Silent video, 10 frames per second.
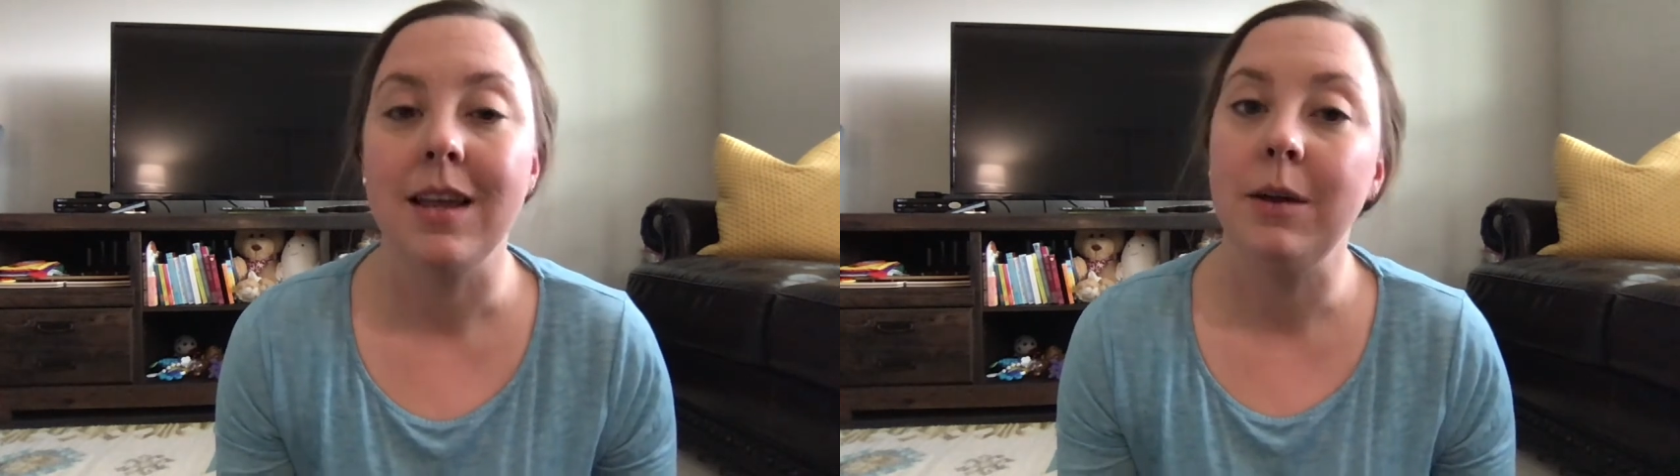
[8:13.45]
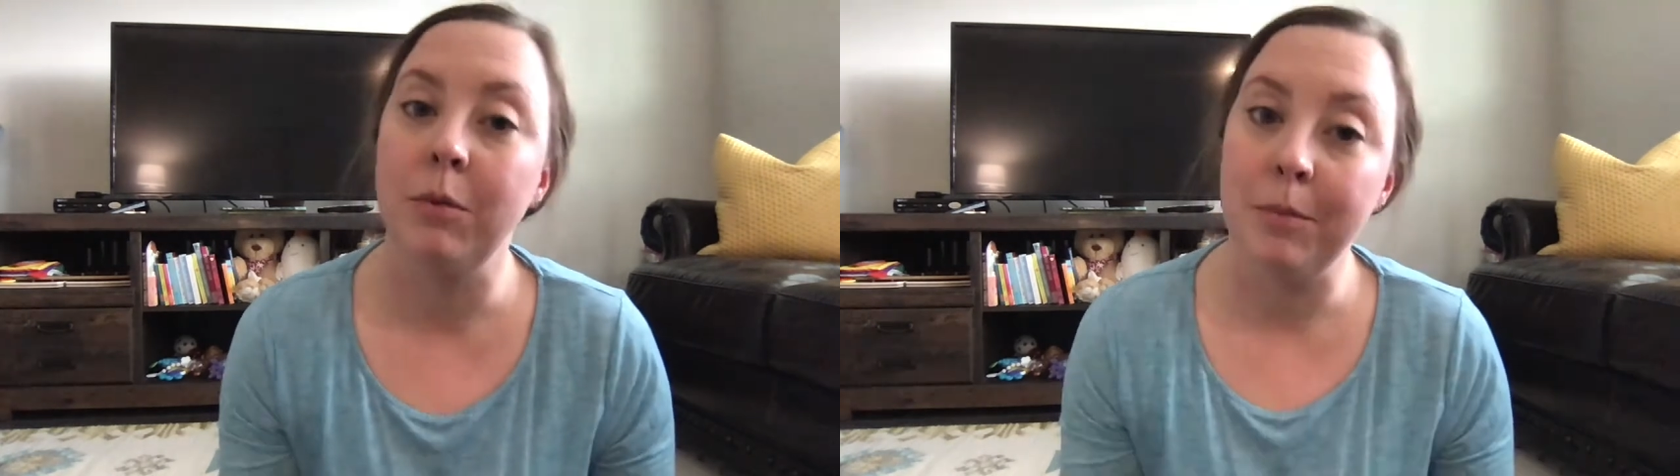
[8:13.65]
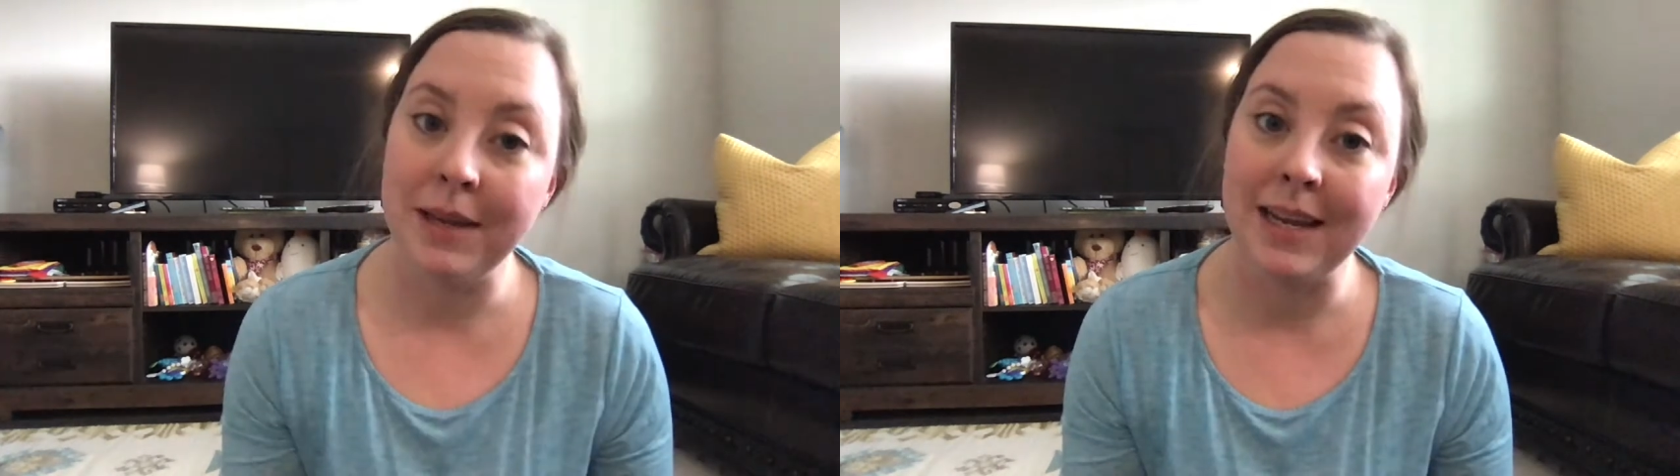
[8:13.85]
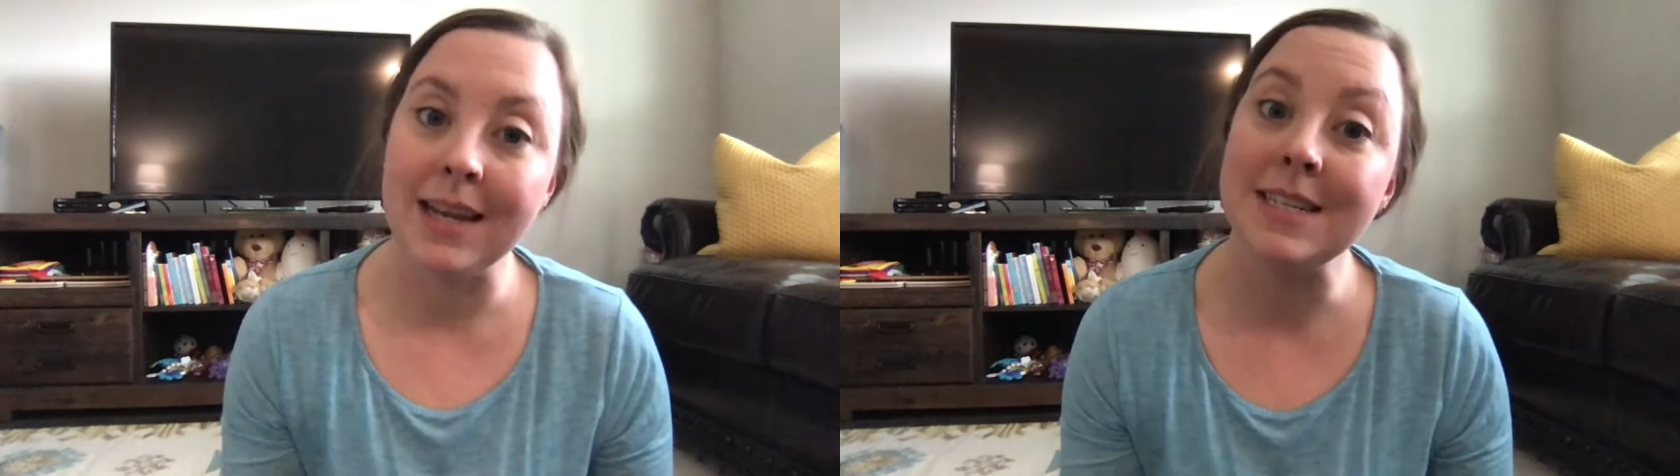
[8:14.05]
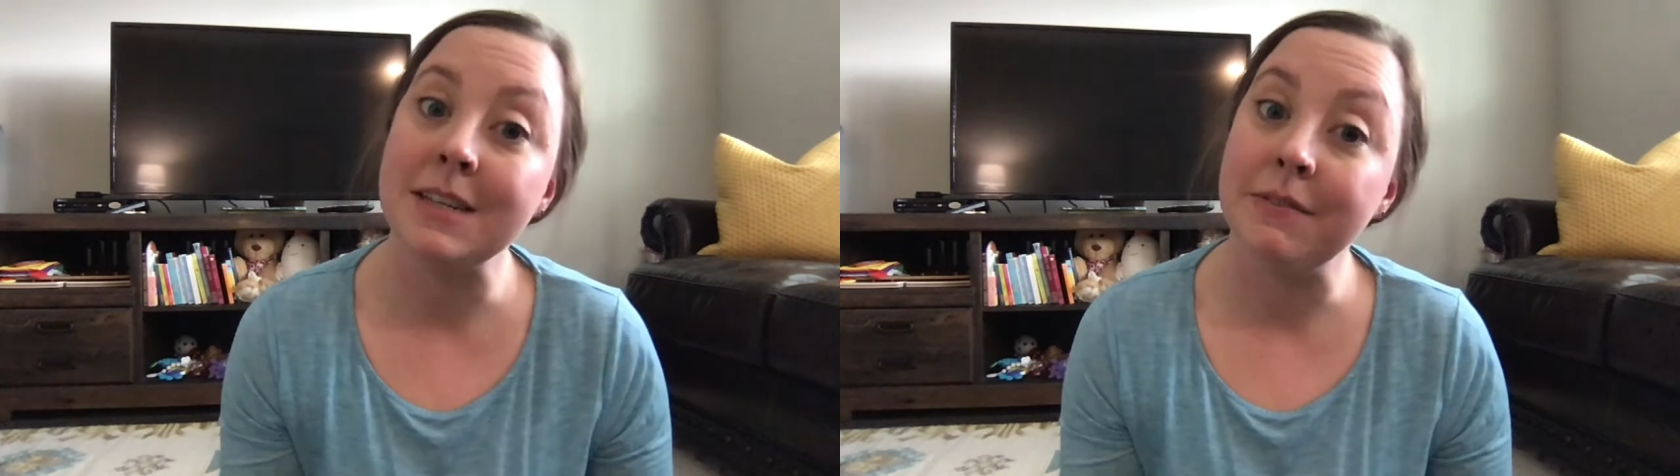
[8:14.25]
it will
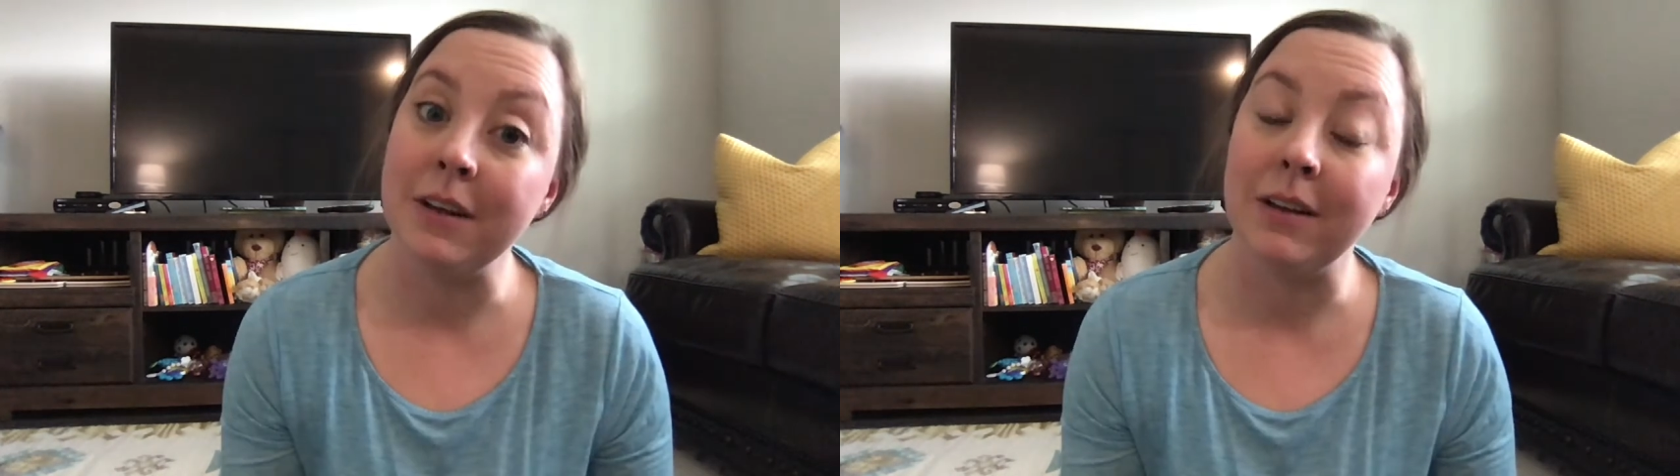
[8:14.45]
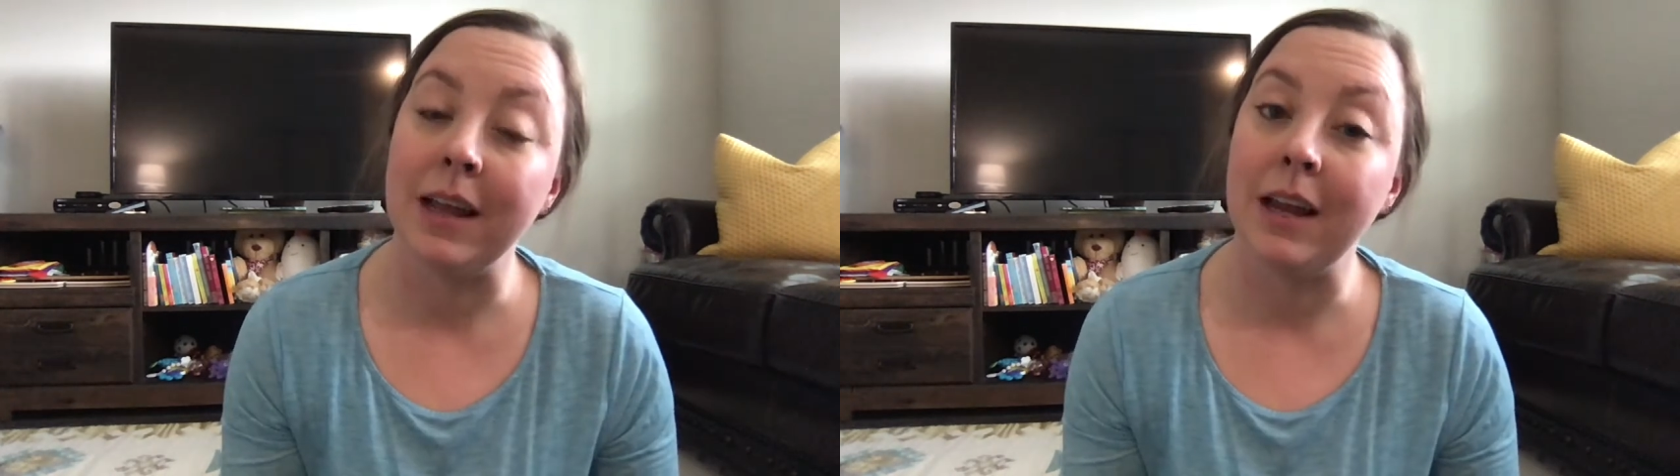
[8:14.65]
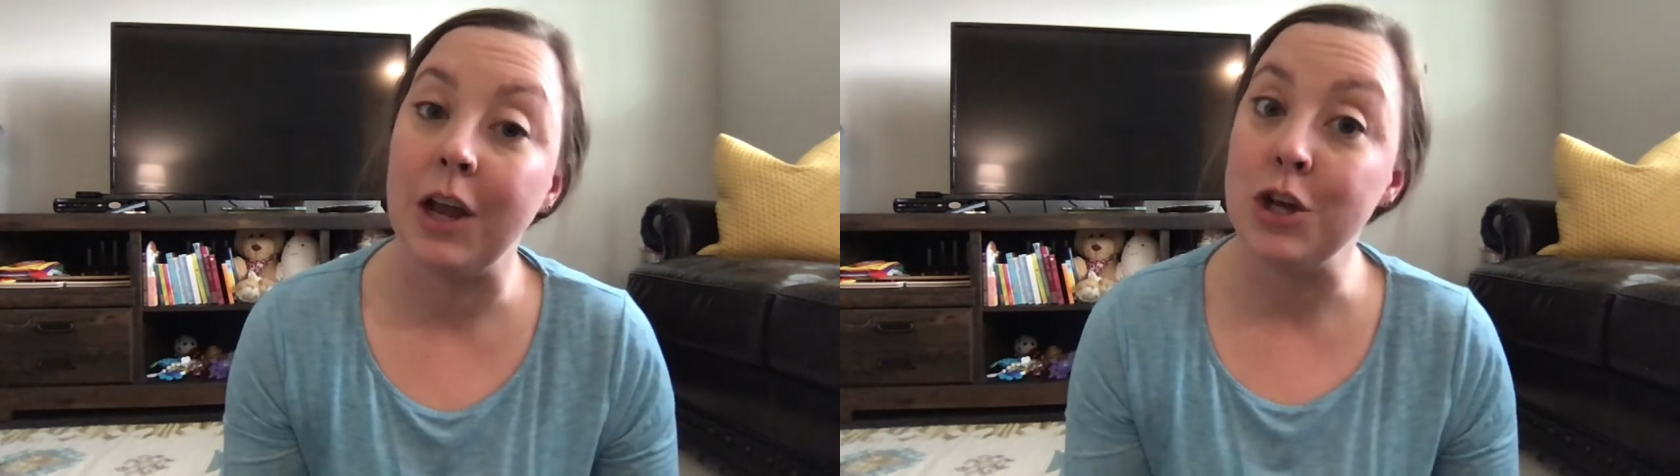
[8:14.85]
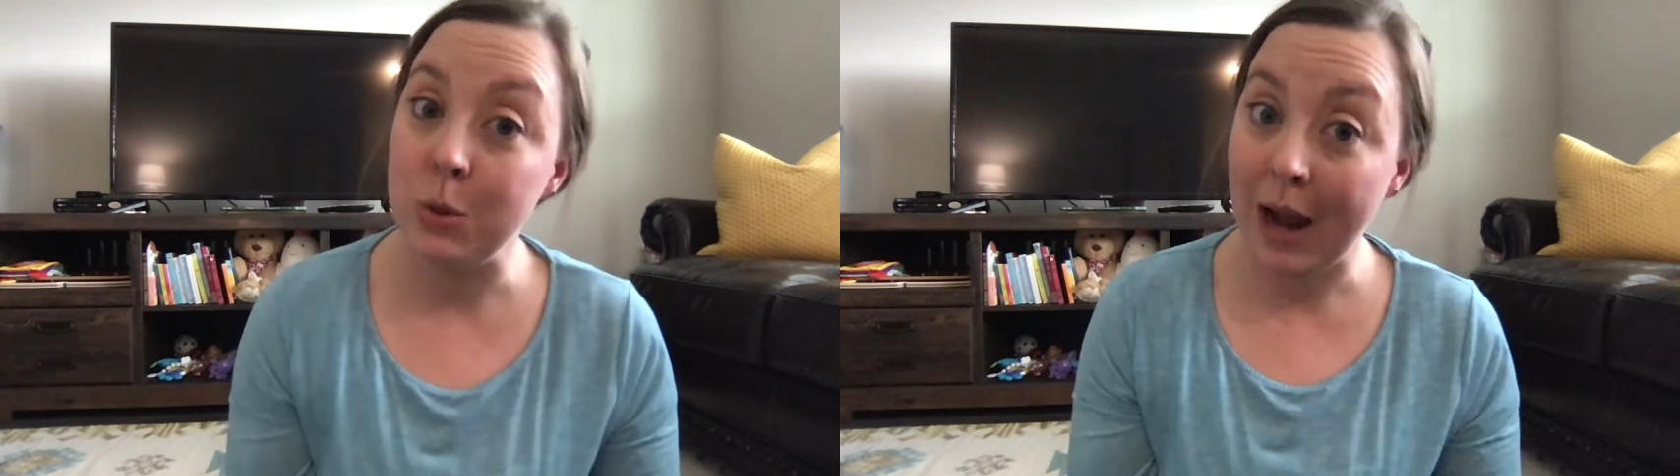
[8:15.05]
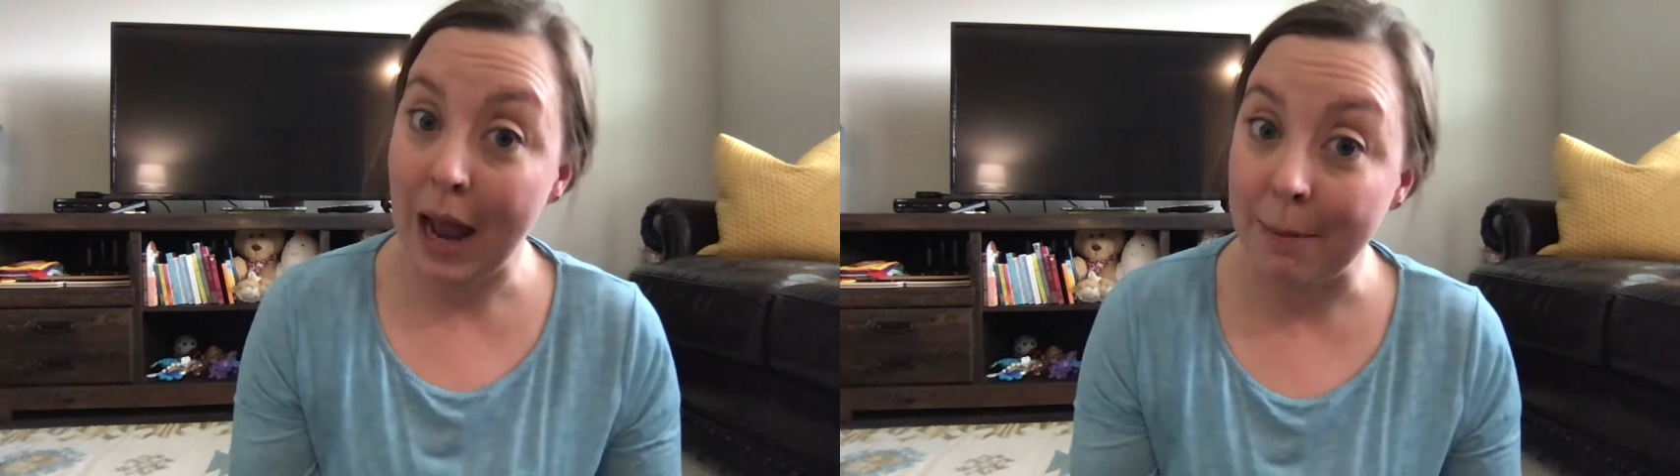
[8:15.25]
begin to feel like a new
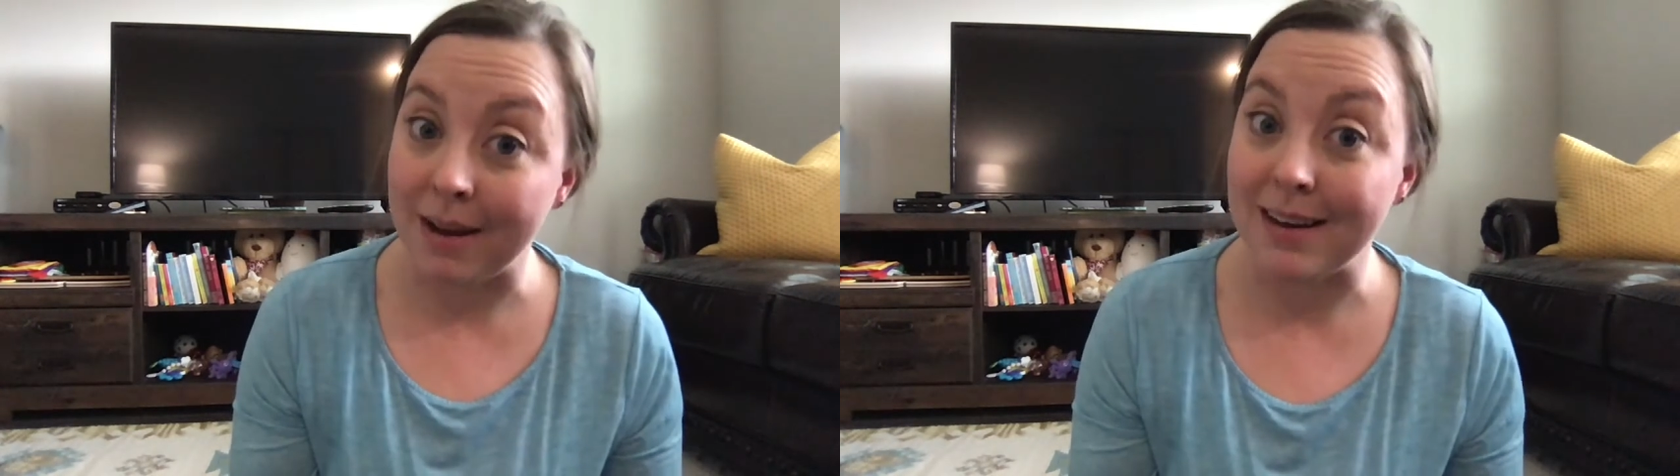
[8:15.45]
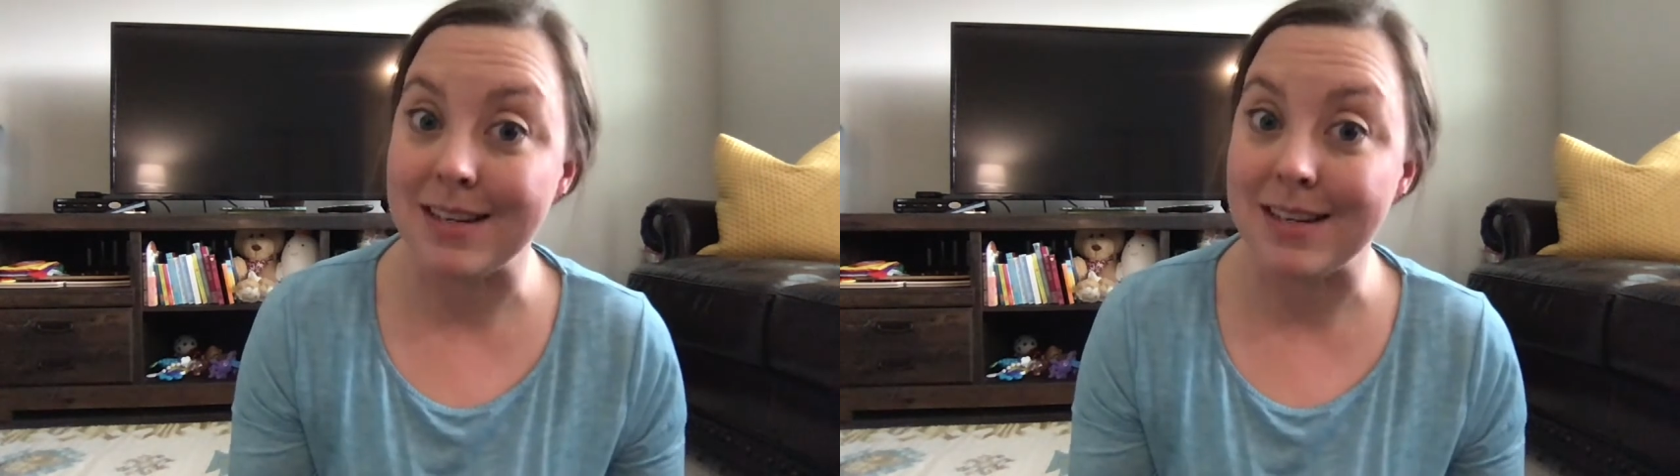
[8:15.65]
habit,